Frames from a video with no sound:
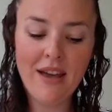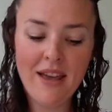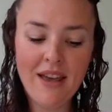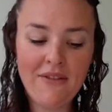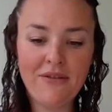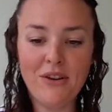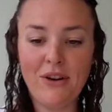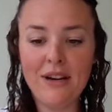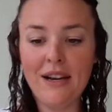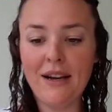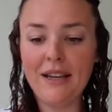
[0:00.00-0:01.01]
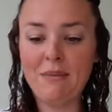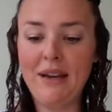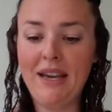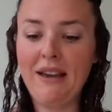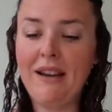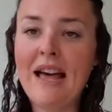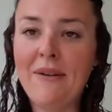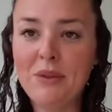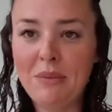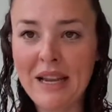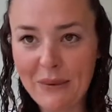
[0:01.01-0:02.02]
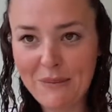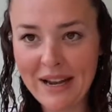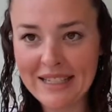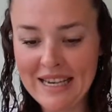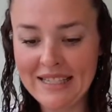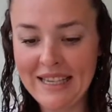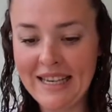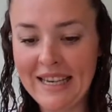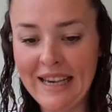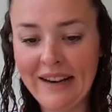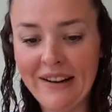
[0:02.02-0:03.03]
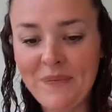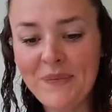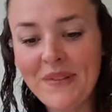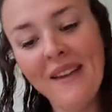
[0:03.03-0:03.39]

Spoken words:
If not, like me, I'll have to play with my teddy here